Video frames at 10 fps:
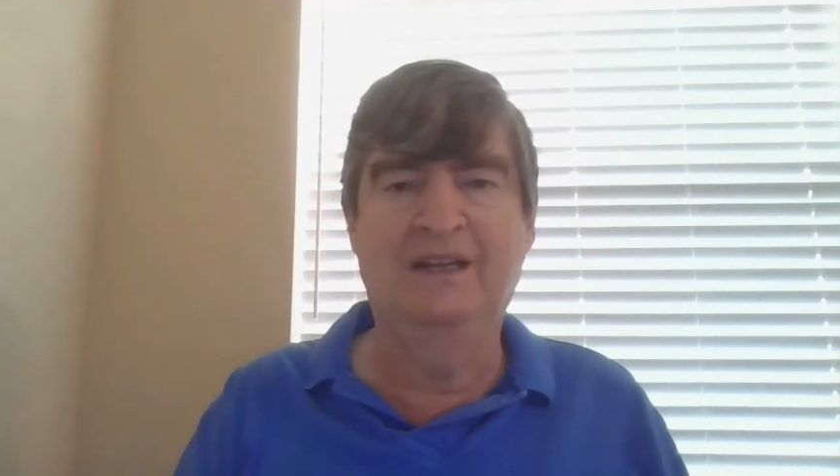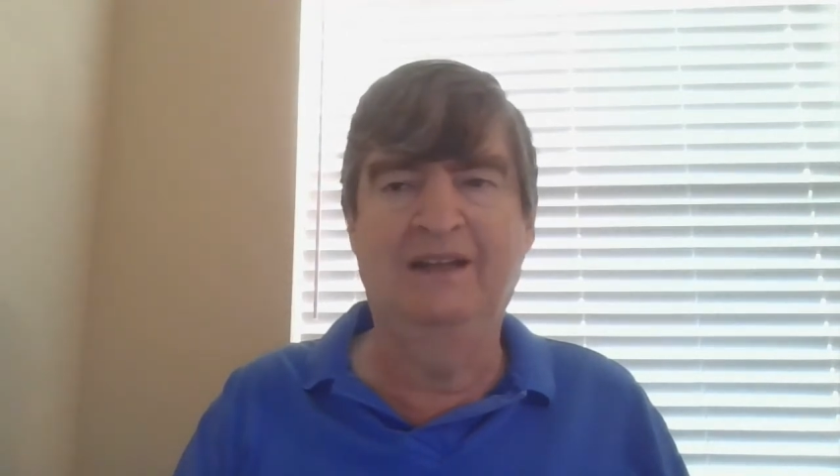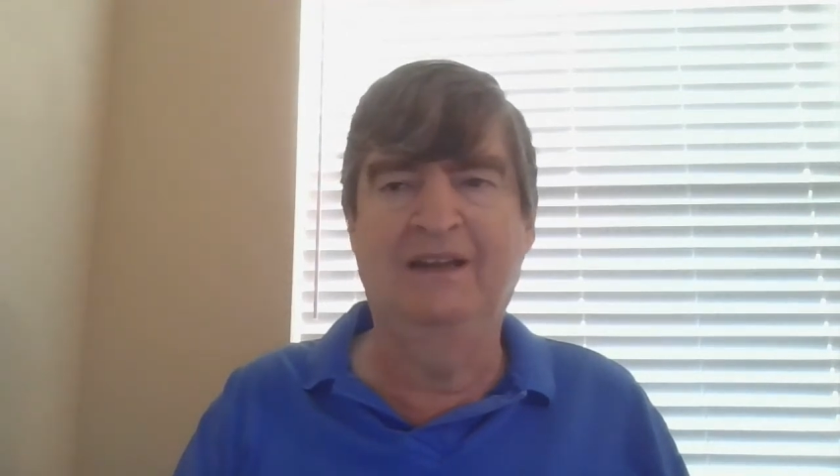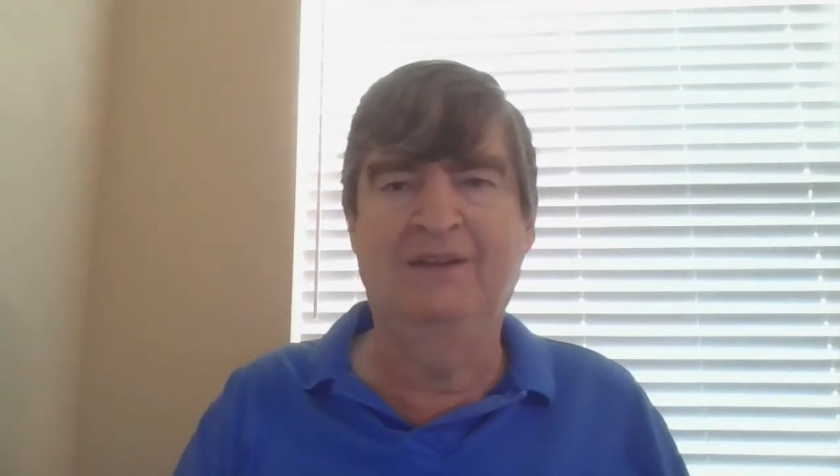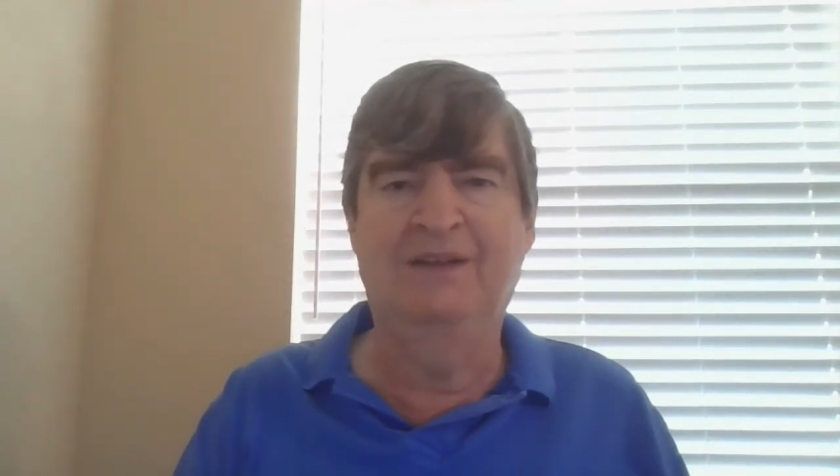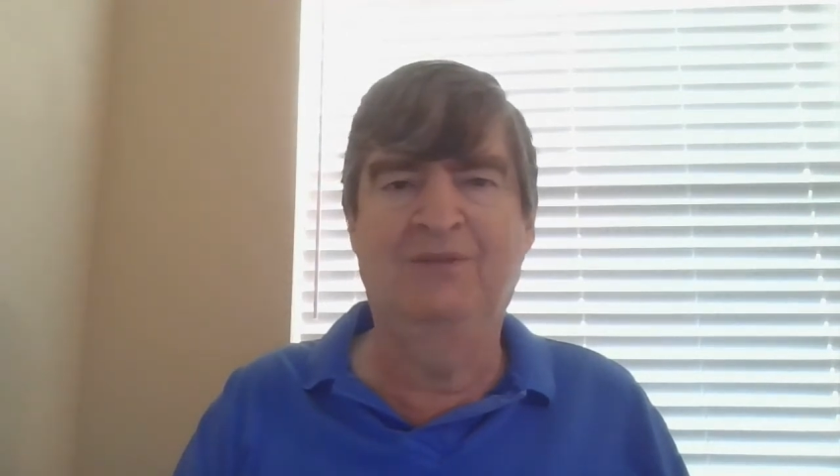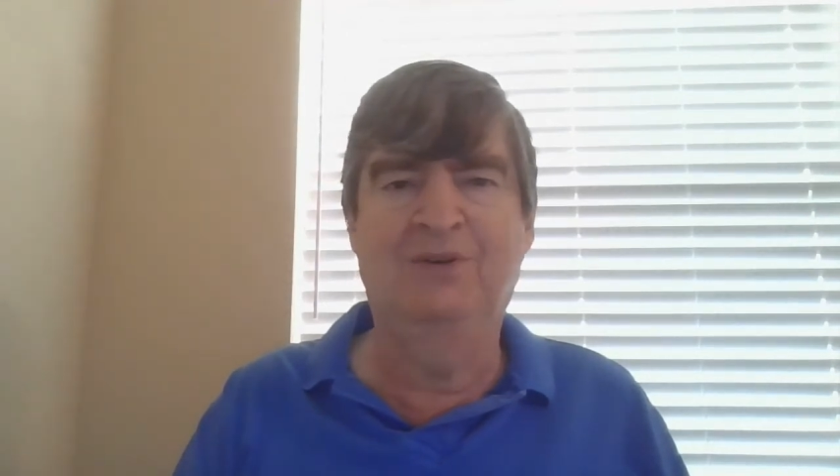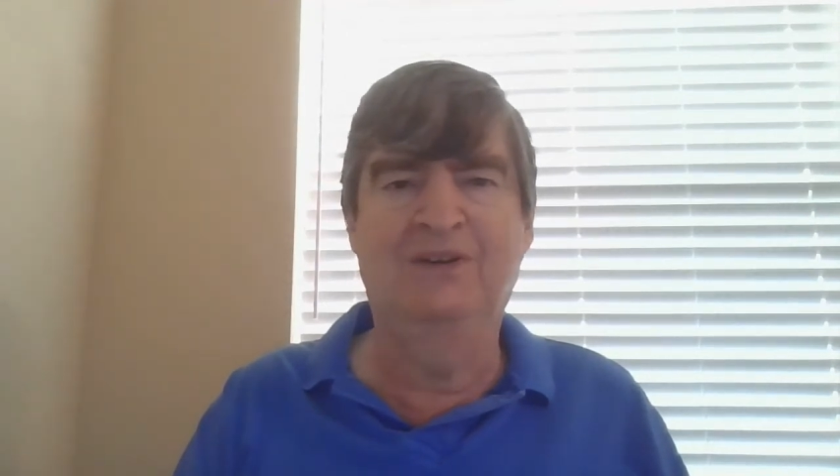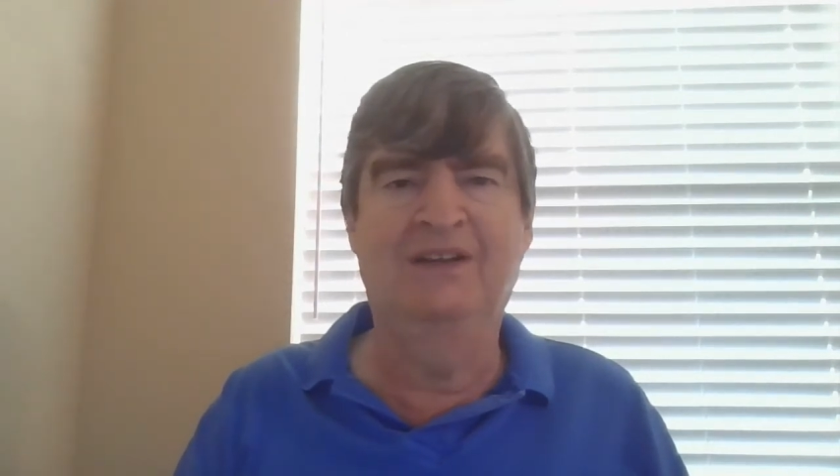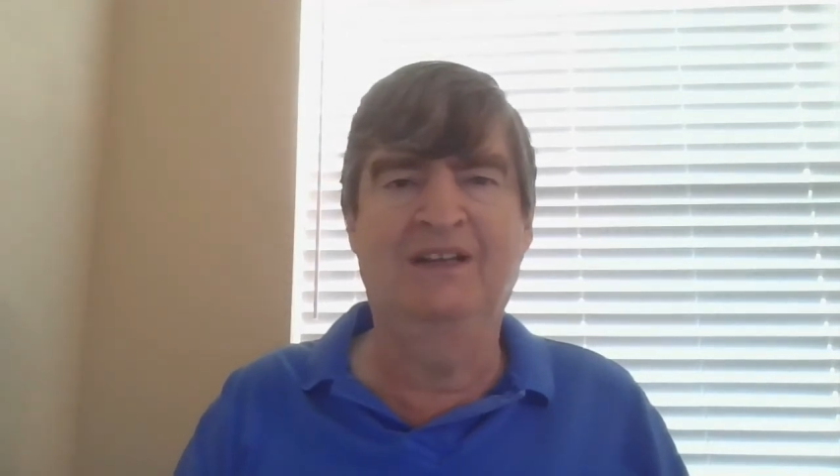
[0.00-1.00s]
I've
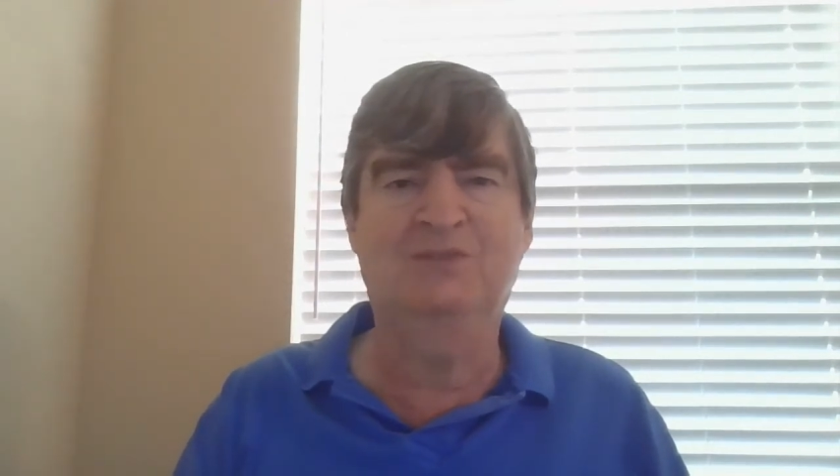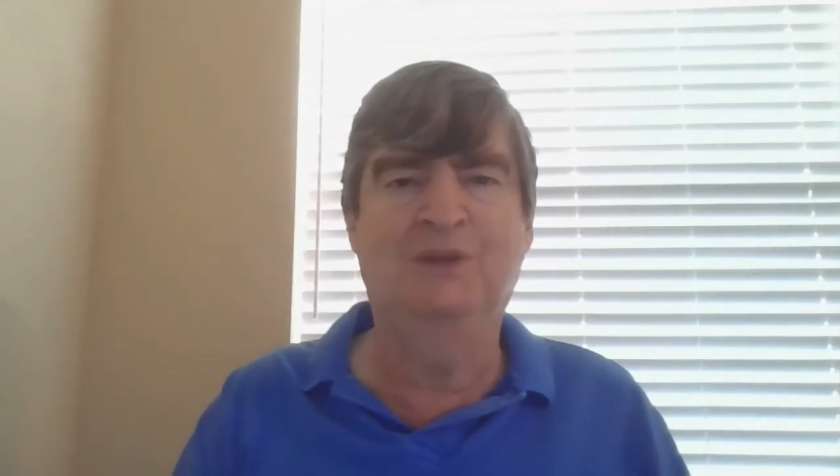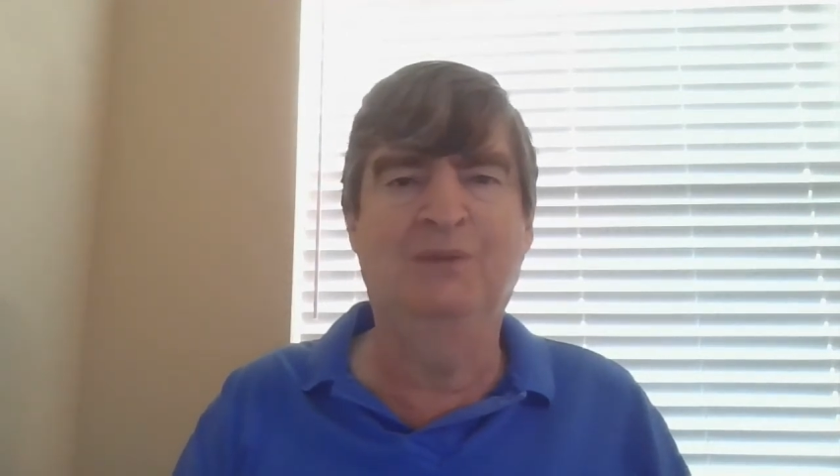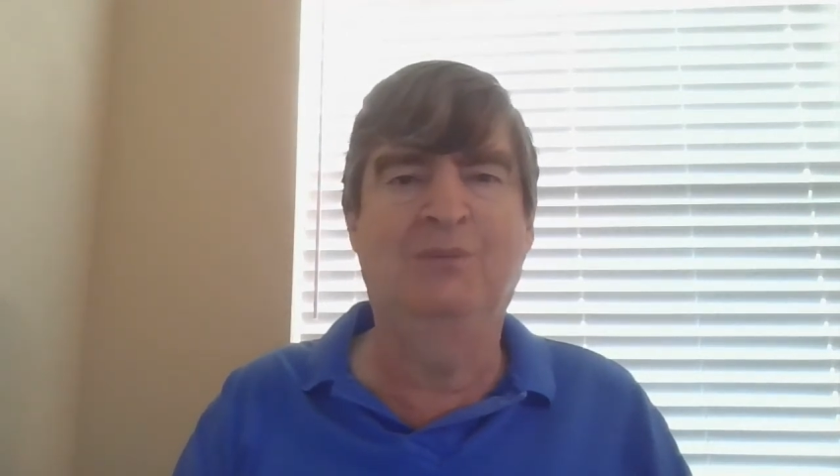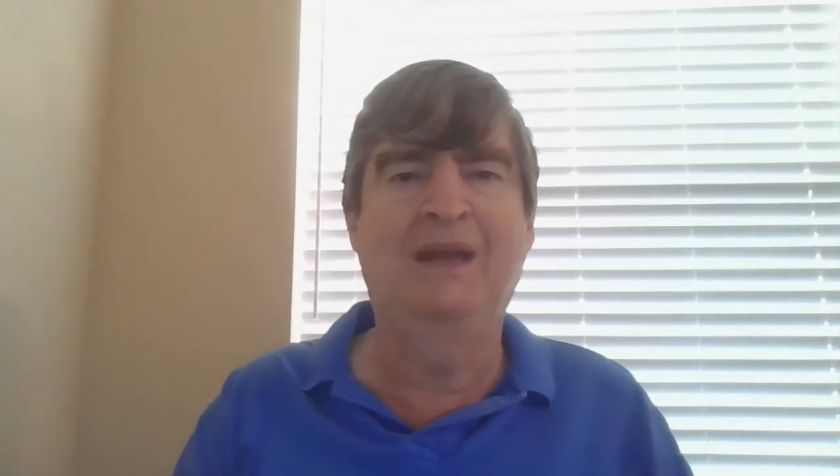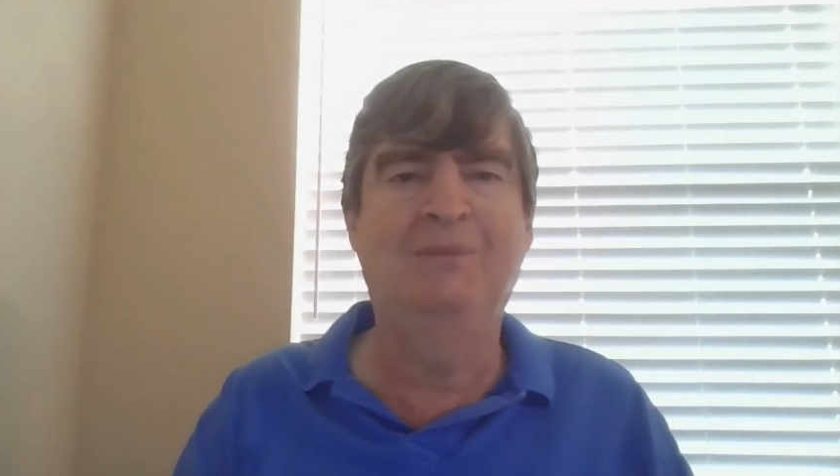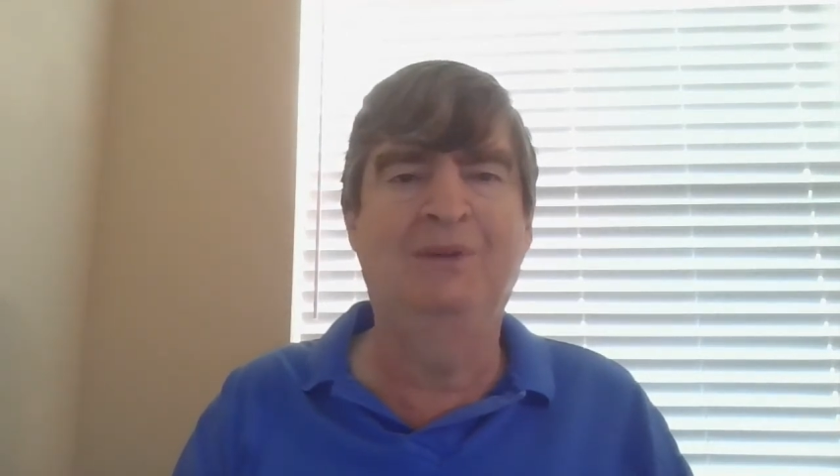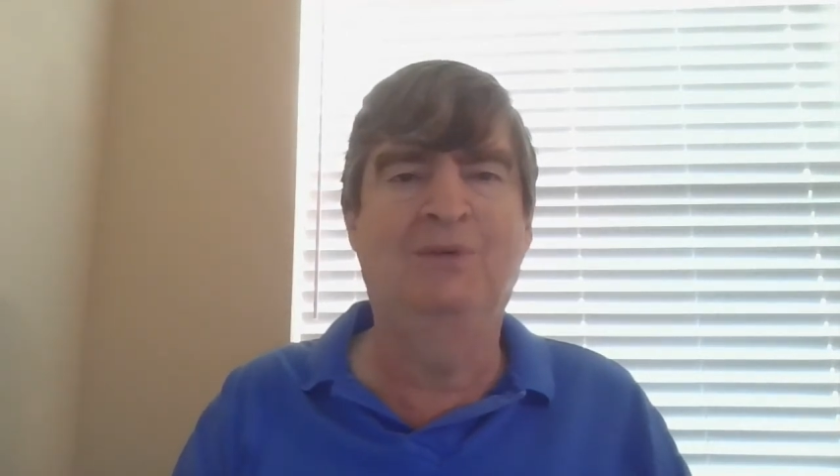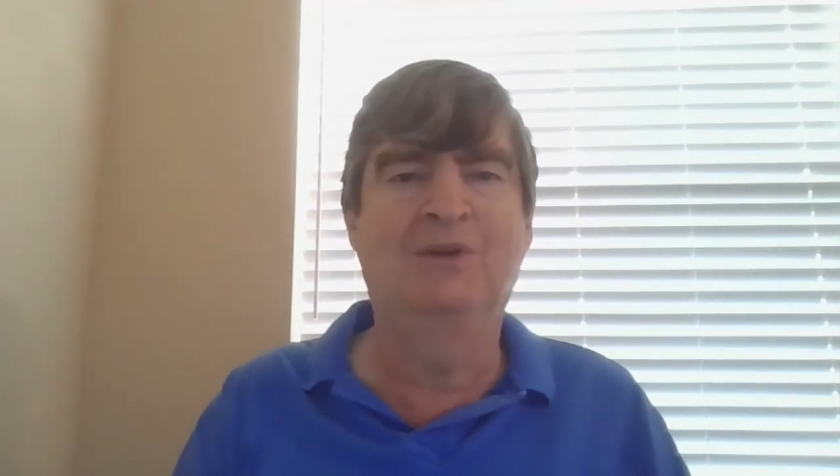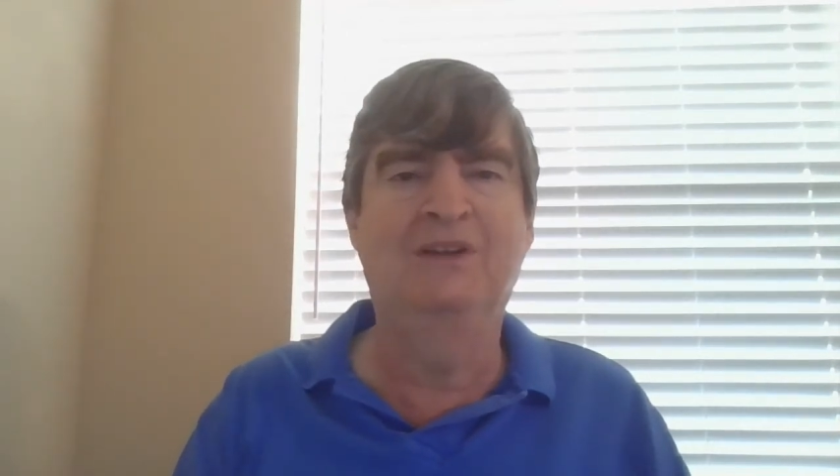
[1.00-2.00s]
heard that next week might
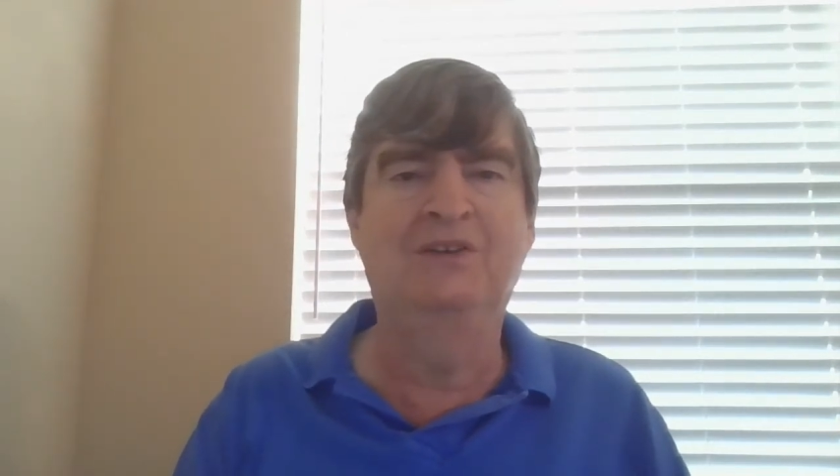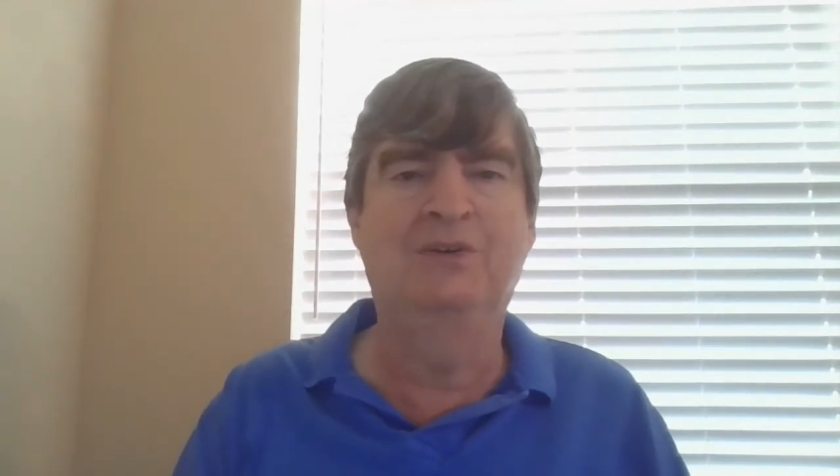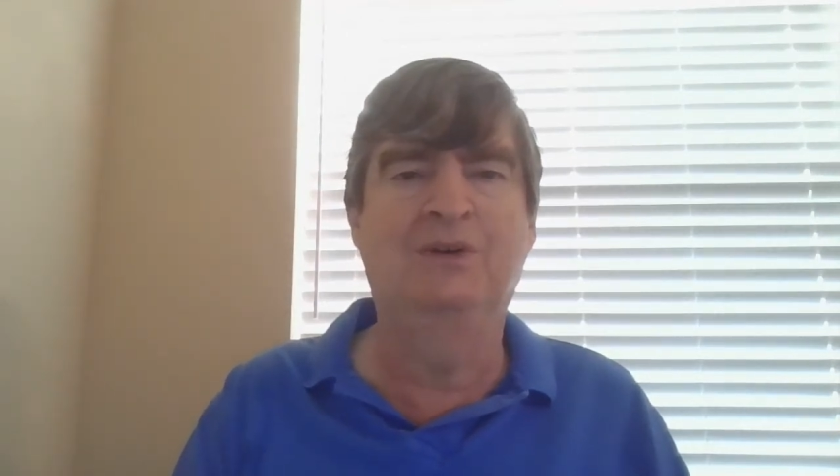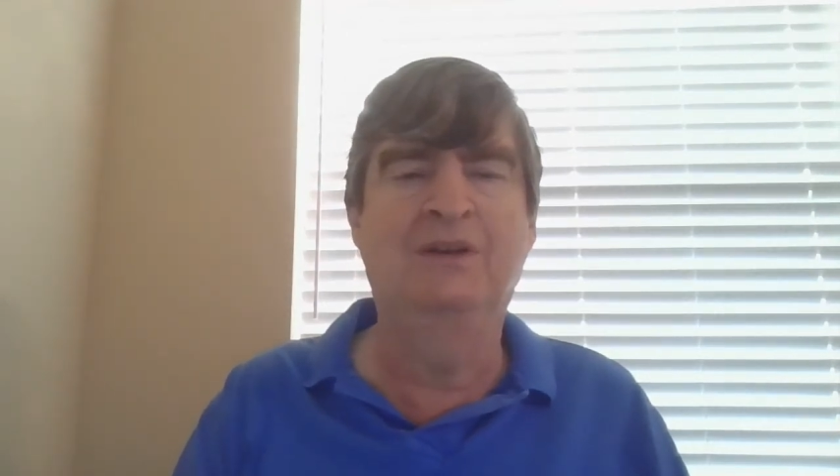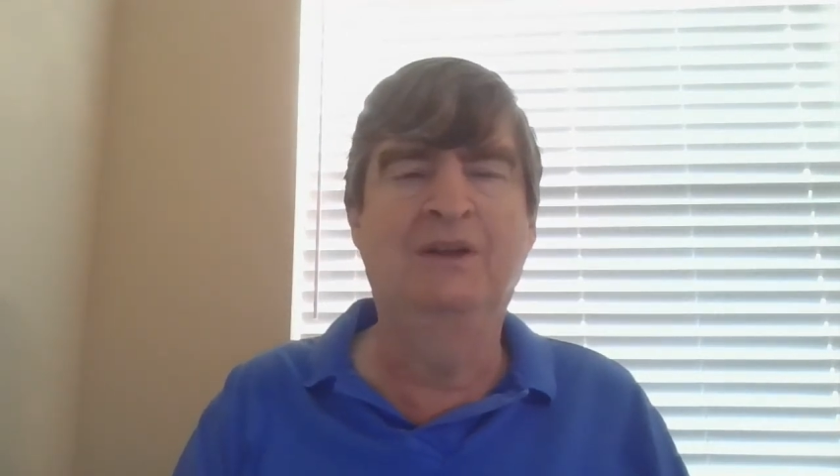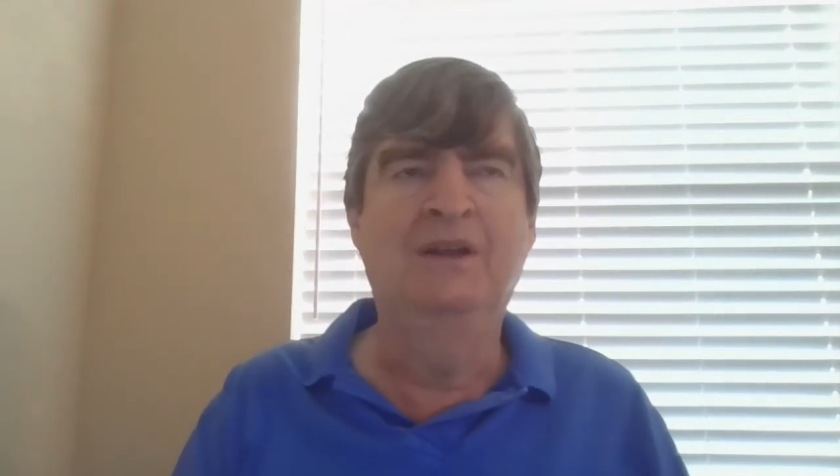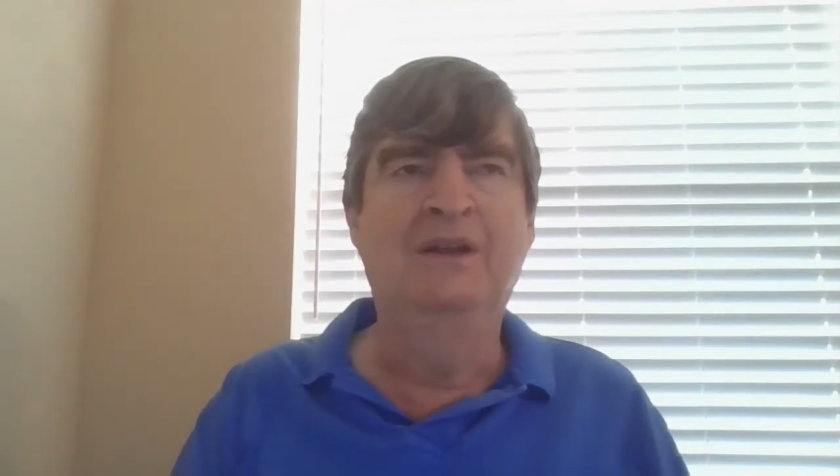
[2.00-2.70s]
be when they do it,